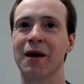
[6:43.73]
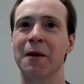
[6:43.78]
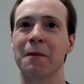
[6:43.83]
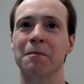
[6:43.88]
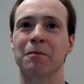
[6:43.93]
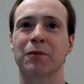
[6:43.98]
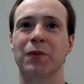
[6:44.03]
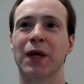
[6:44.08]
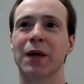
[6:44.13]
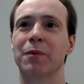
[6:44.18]

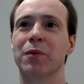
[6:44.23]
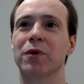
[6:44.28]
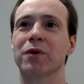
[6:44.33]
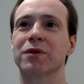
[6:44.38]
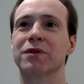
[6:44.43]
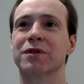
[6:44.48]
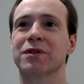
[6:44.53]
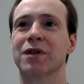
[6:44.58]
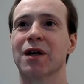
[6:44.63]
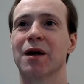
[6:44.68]
people
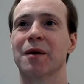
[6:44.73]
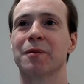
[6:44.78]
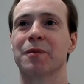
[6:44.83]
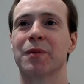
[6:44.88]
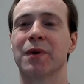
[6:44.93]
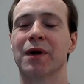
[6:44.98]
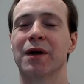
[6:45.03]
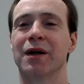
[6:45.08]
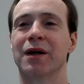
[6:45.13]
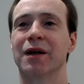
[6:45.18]

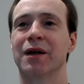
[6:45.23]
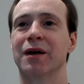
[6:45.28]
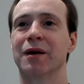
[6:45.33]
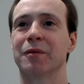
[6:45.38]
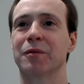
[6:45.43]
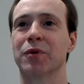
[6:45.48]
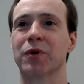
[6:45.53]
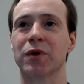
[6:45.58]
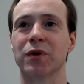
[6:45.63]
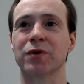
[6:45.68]
stop
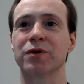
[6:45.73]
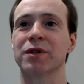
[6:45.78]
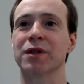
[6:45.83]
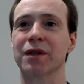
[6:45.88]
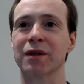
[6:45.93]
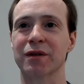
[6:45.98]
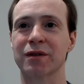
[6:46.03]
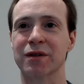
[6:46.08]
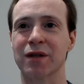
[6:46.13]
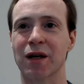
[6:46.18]

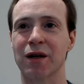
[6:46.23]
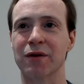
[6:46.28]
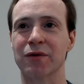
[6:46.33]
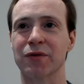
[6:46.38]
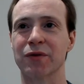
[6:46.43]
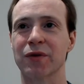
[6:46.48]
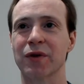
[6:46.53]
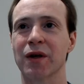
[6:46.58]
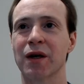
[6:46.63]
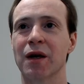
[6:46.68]
producing stuff,
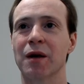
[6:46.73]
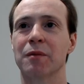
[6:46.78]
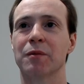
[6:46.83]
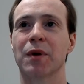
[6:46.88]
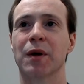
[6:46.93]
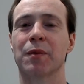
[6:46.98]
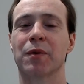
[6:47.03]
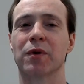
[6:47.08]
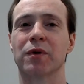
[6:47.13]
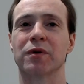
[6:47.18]

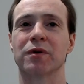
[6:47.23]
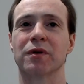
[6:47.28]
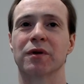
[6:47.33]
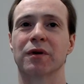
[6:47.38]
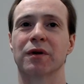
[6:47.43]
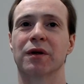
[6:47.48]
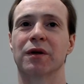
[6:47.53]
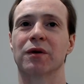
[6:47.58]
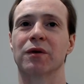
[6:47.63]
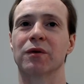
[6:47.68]
people,
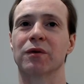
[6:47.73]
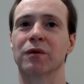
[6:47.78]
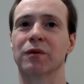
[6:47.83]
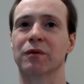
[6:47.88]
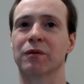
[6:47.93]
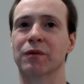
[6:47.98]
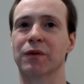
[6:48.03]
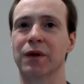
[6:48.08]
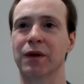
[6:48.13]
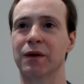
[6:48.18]

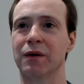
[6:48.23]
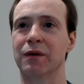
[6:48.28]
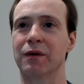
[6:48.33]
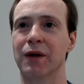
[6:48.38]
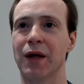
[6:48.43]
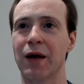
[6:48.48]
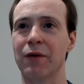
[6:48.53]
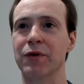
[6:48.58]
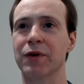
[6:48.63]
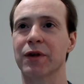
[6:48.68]

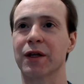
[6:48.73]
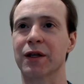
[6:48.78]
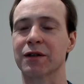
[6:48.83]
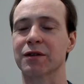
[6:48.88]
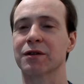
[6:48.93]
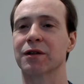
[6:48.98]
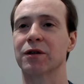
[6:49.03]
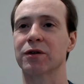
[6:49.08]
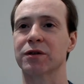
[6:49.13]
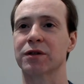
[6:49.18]
everything
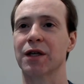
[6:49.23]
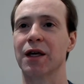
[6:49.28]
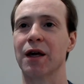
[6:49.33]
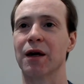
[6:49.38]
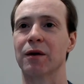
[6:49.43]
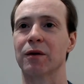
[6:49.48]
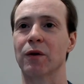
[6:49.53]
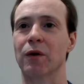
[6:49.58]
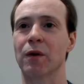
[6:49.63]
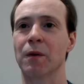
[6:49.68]
slows
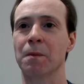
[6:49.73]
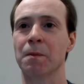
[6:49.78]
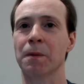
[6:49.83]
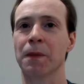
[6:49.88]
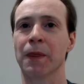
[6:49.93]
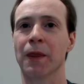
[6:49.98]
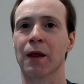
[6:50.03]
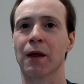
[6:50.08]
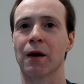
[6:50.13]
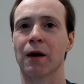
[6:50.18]
down.
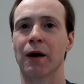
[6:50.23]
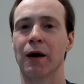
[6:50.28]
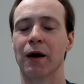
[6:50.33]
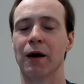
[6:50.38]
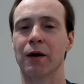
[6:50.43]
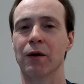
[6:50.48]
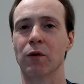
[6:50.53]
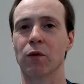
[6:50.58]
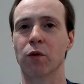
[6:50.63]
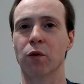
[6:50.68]

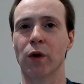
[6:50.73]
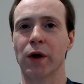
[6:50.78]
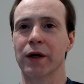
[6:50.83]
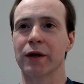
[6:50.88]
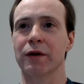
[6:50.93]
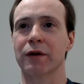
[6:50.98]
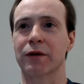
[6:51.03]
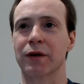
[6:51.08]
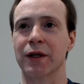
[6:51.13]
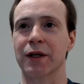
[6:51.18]
One
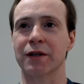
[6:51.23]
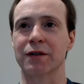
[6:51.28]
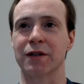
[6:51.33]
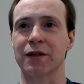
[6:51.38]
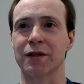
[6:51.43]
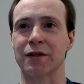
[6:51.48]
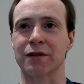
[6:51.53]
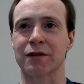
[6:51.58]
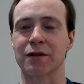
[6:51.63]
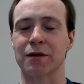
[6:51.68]
of the things
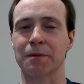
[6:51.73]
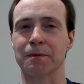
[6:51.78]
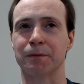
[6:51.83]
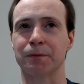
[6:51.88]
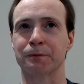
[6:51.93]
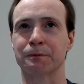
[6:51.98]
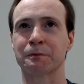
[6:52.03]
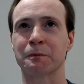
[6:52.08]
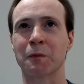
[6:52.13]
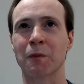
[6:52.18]
is,
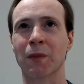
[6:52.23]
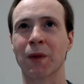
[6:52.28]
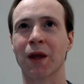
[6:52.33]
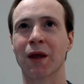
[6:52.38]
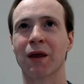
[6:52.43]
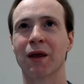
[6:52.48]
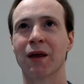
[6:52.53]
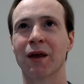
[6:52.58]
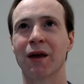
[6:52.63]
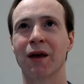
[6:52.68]

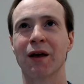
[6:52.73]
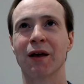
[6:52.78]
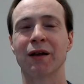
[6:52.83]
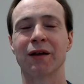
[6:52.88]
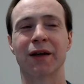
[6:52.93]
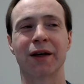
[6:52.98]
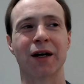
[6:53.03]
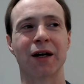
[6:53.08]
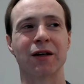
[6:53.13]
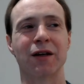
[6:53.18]

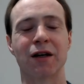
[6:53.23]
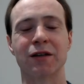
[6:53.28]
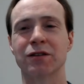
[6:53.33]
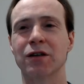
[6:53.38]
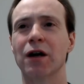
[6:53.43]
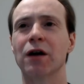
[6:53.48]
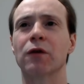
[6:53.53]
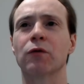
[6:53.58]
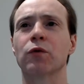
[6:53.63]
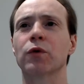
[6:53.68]
like I
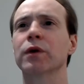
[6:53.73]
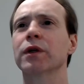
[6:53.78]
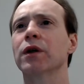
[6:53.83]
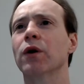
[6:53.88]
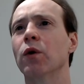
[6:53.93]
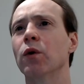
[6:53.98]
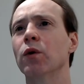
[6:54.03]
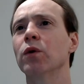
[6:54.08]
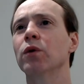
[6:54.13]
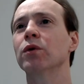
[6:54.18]
saw a really
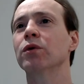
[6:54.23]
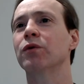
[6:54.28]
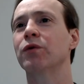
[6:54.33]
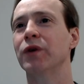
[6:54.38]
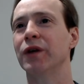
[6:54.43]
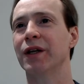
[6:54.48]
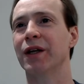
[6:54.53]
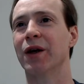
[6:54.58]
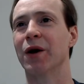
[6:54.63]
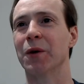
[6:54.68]
old
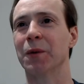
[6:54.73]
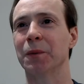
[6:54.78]
video